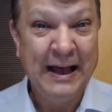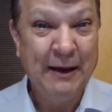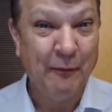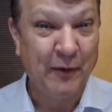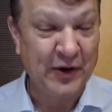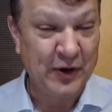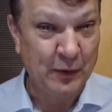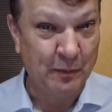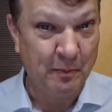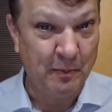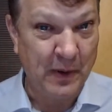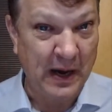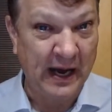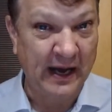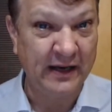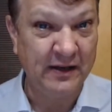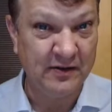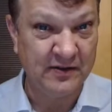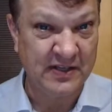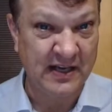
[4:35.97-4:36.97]
When you're
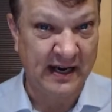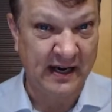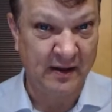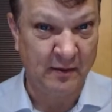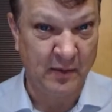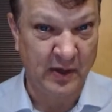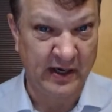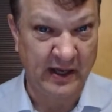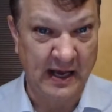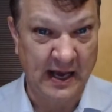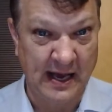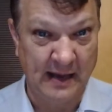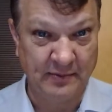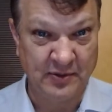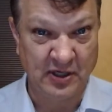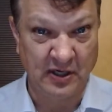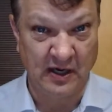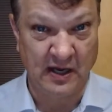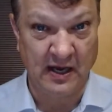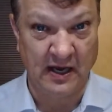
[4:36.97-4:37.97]
buying those out of the money
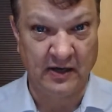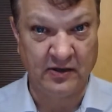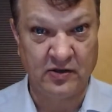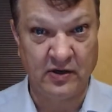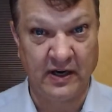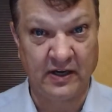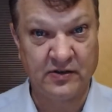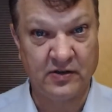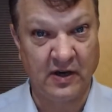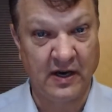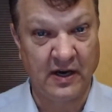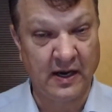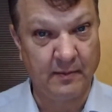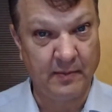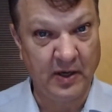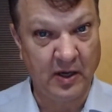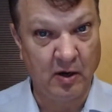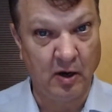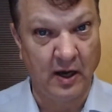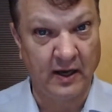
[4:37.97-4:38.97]
option contracts, you got to
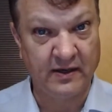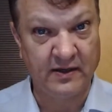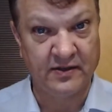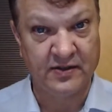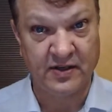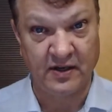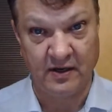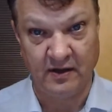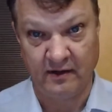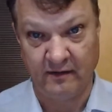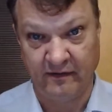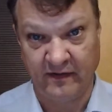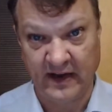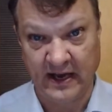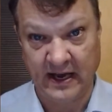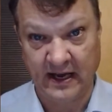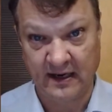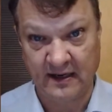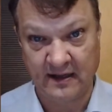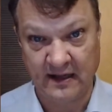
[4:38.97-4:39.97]
be cognizant of the
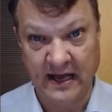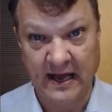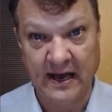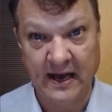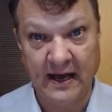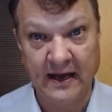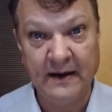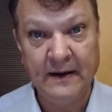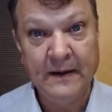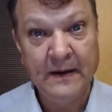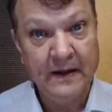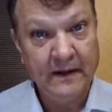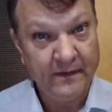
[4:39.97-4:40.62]
fact that